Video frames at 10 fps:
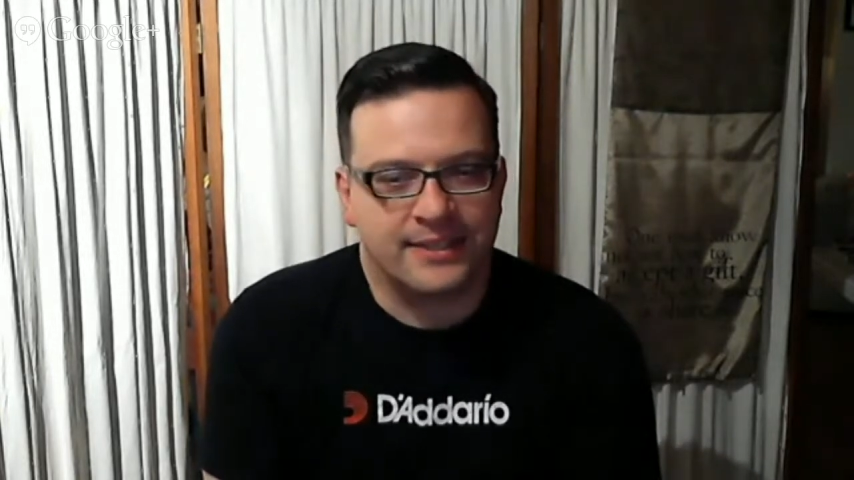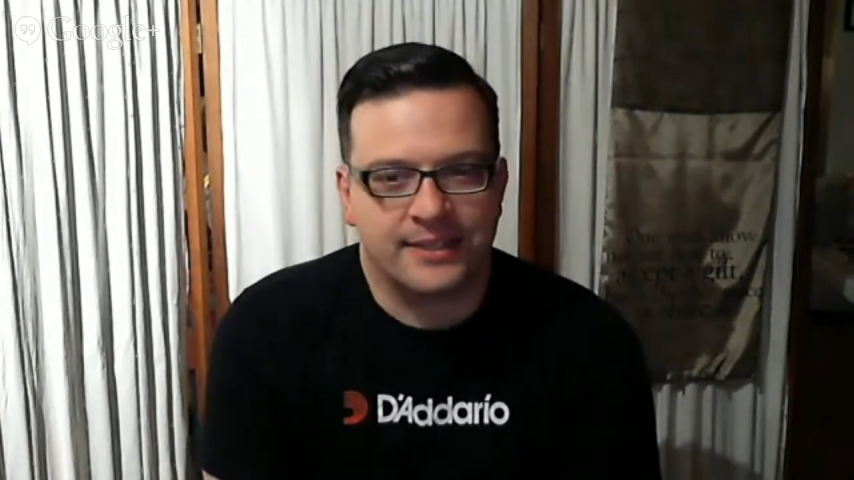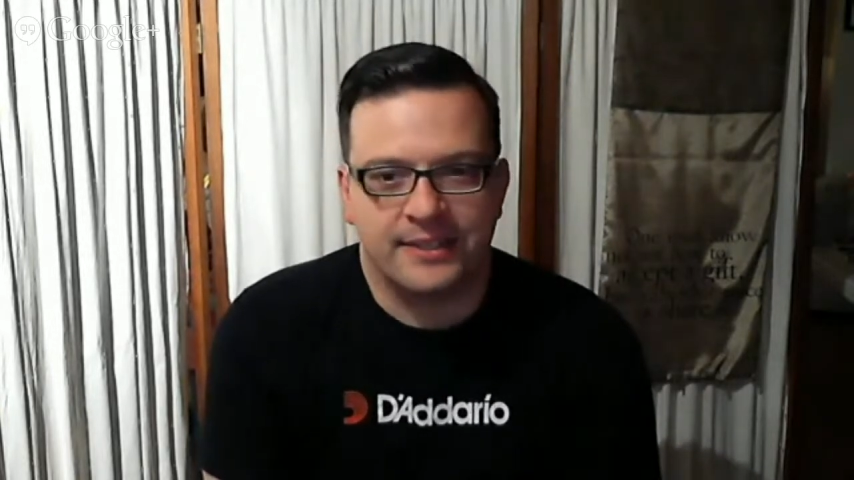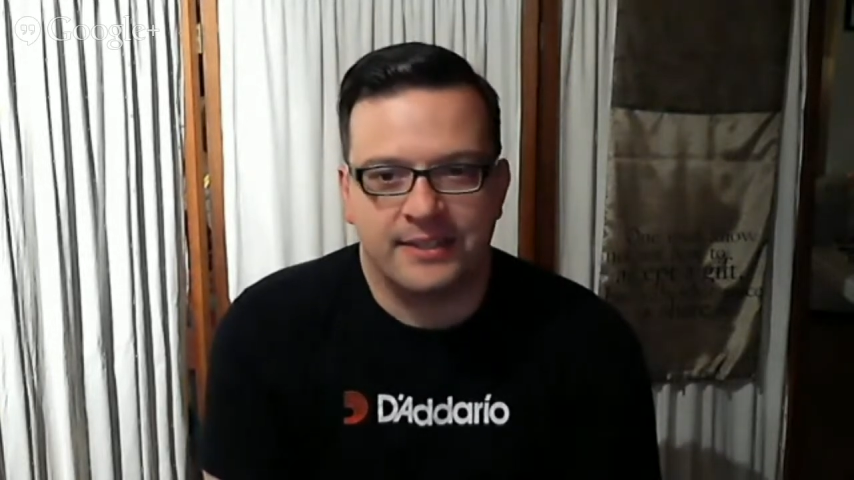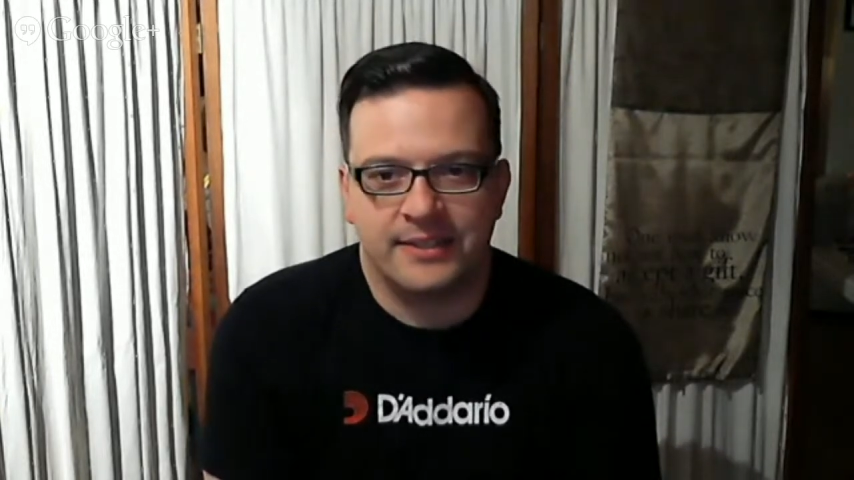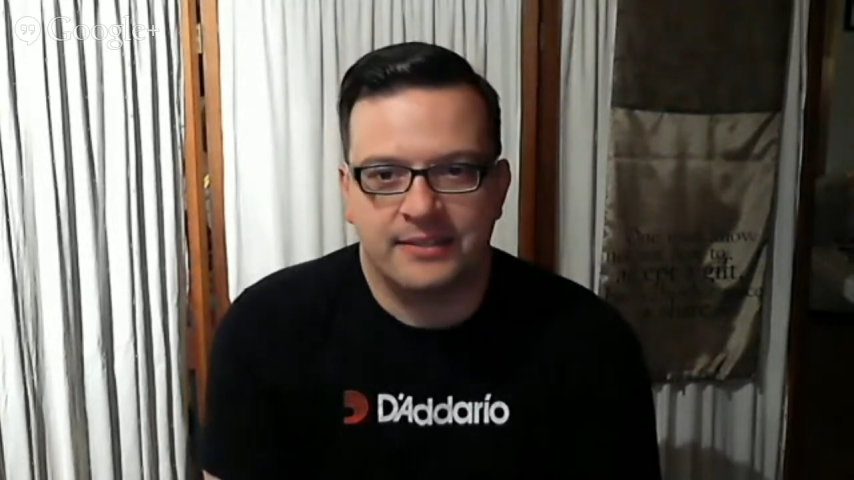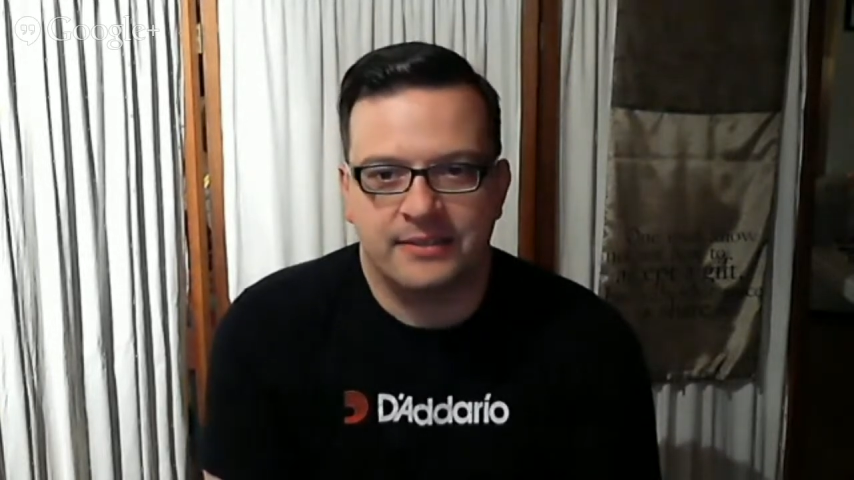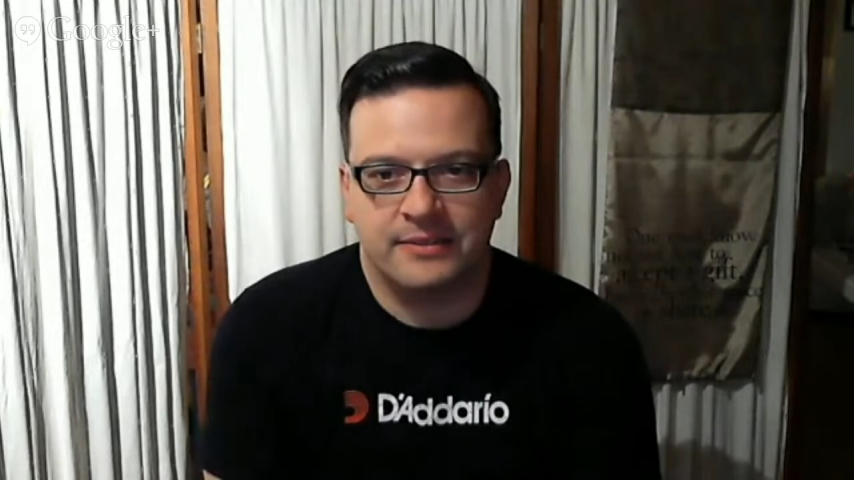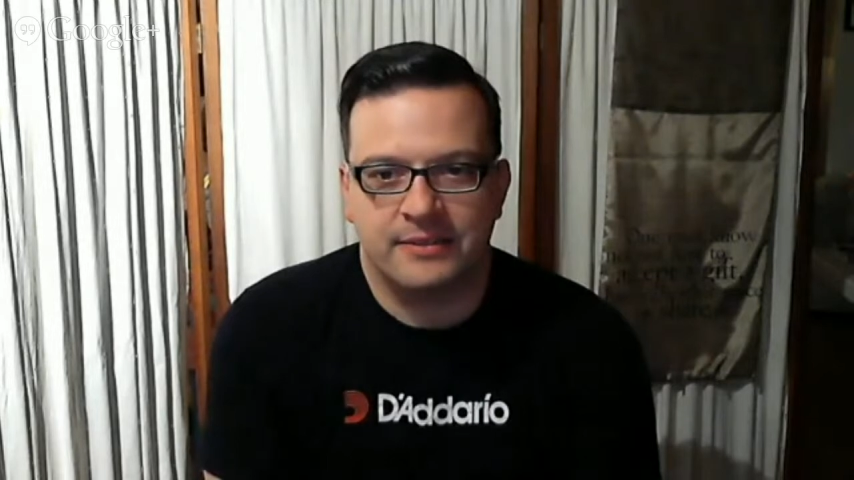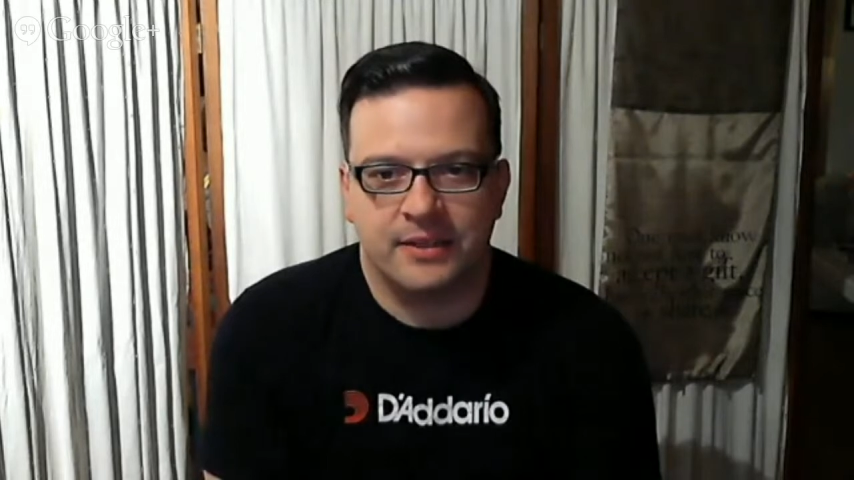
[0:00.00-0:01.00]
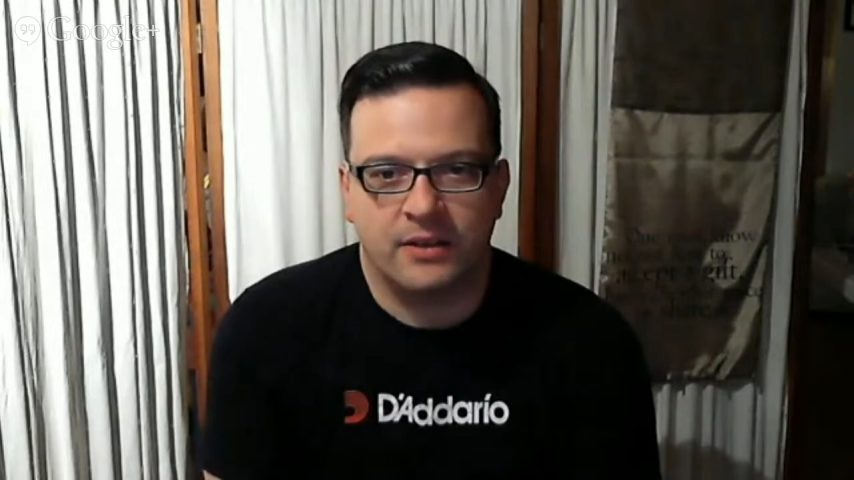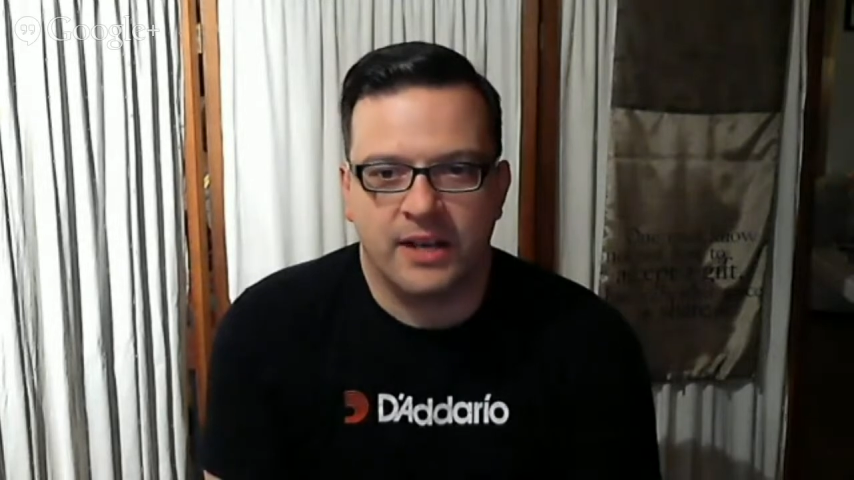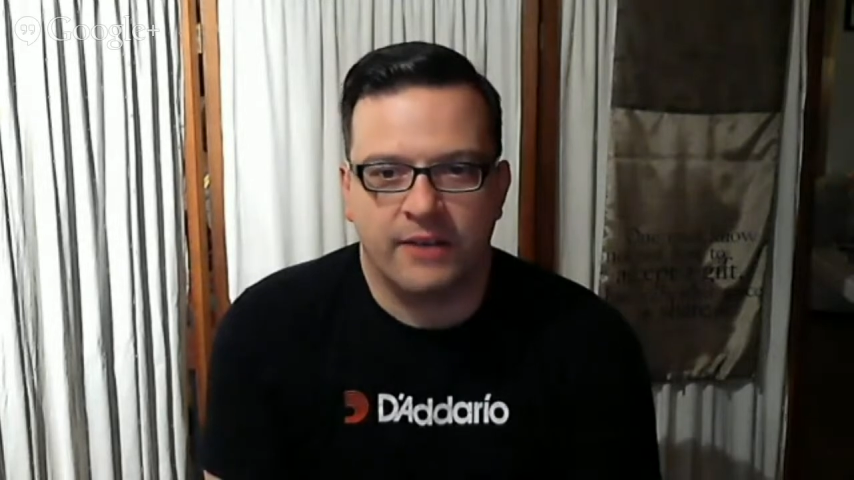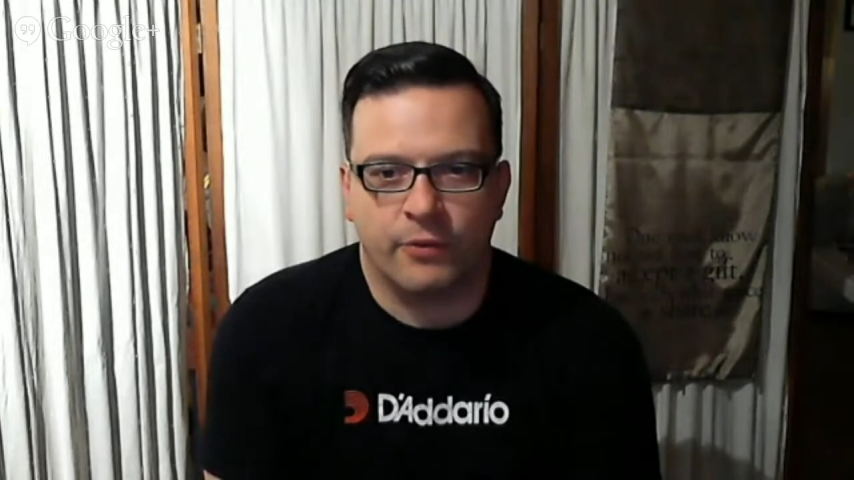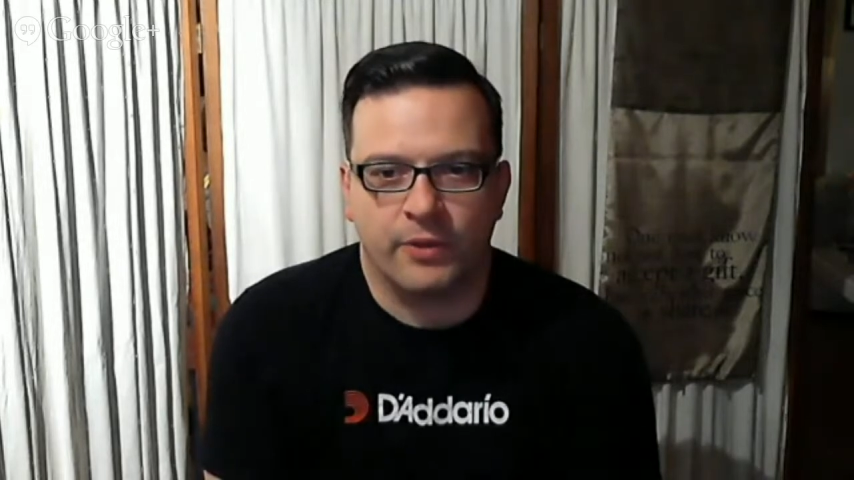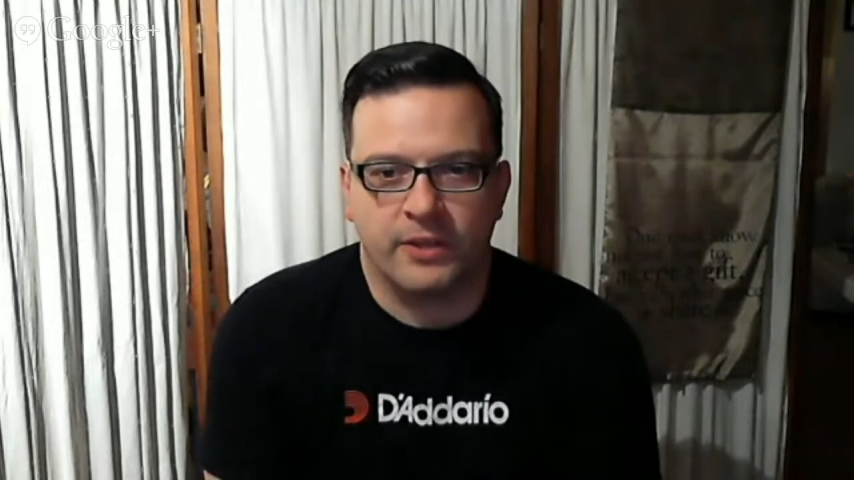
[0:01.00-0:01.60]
I never really